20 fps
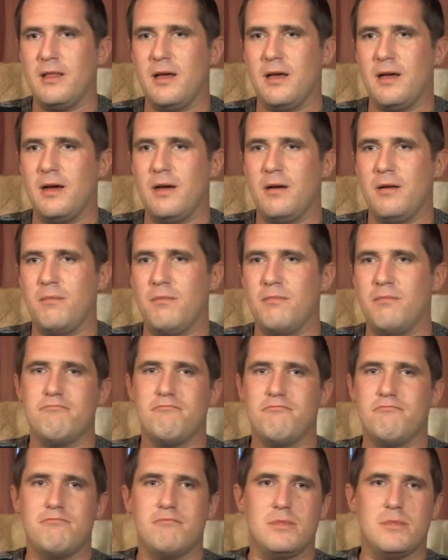
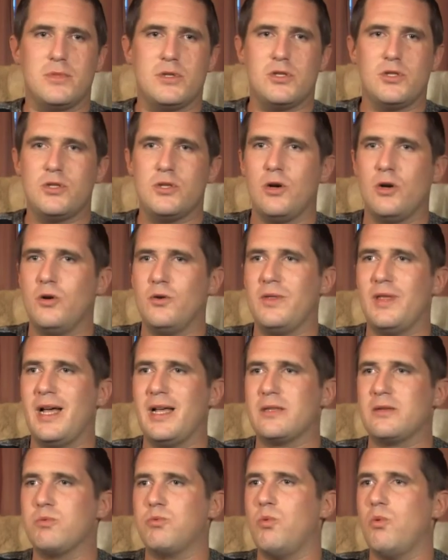Um, so
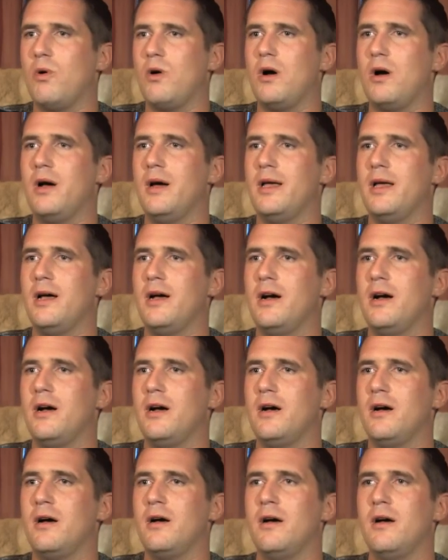that's why
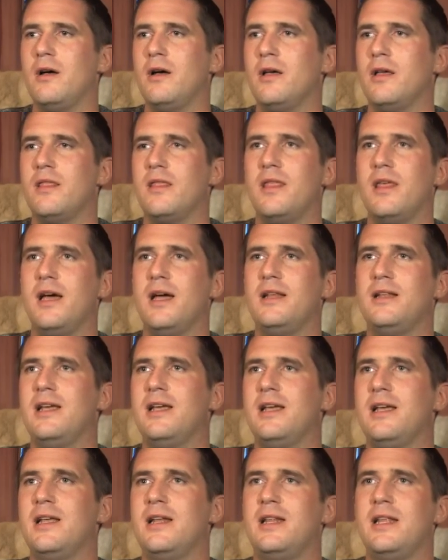uh, they
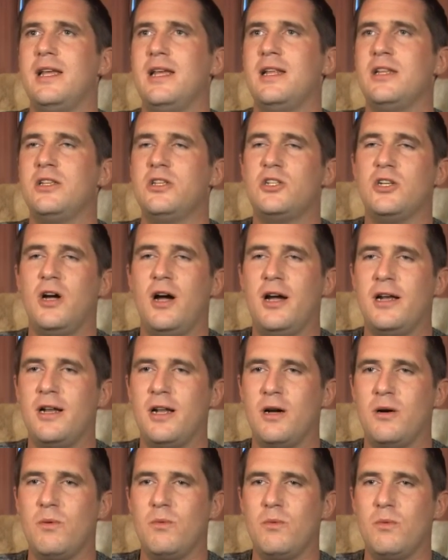did in
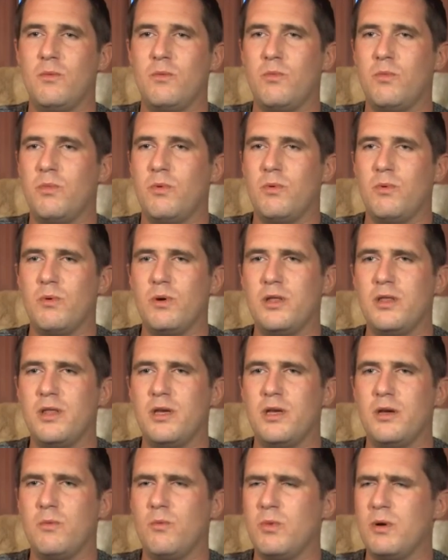China.
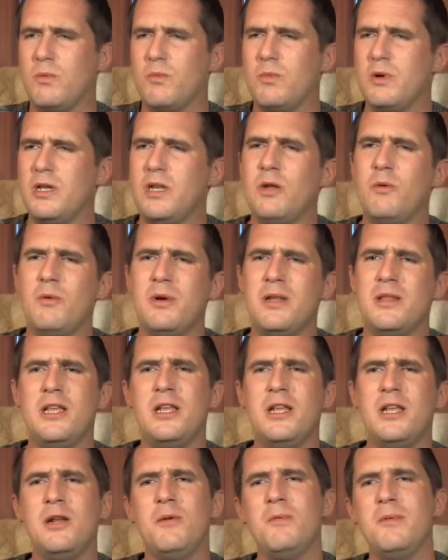The, you know
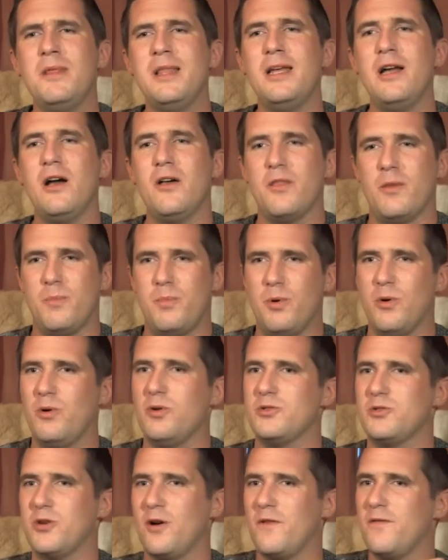when you know when they cut the
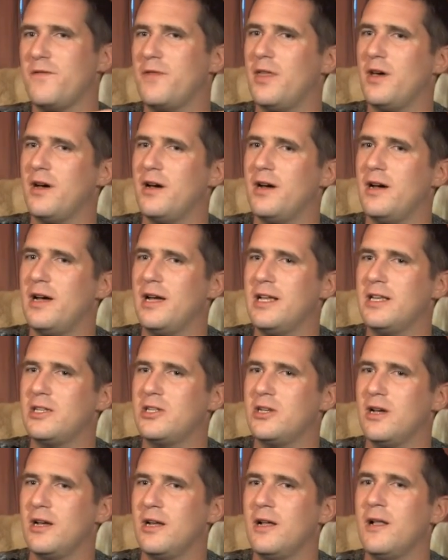balls off the
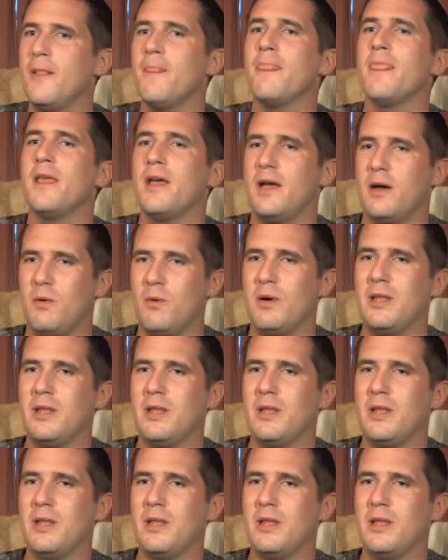yeah, yeah.